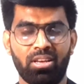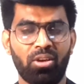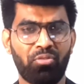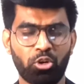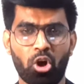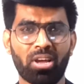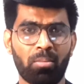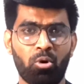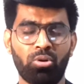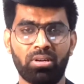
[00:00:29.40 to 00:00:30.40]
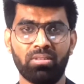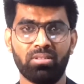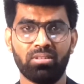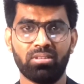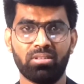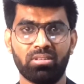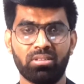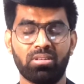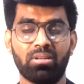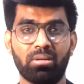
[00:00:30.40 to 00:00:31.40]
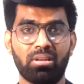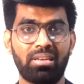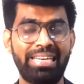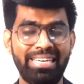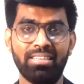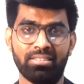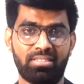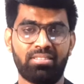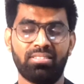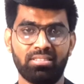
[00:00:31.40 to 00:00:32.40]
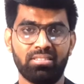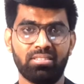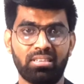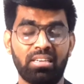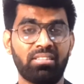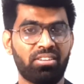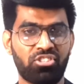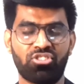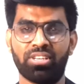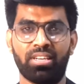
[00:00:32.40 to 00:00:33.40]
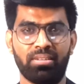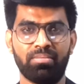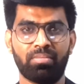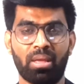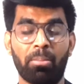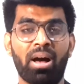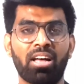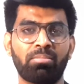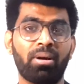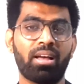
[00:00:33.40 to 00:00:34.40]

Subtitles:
If you talk about leaders in the history, Mahatma